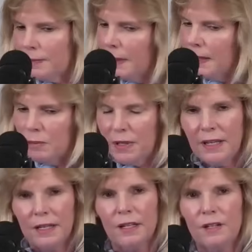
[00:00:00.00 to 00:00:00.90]
In the
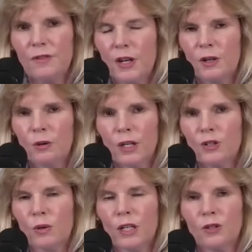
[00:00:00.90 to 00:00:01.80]
beginning of January
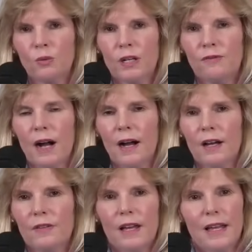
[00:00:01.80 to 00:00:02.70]

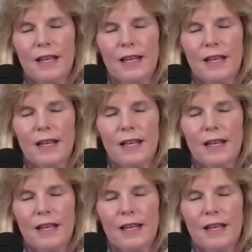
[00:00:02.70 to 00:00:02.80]
2025.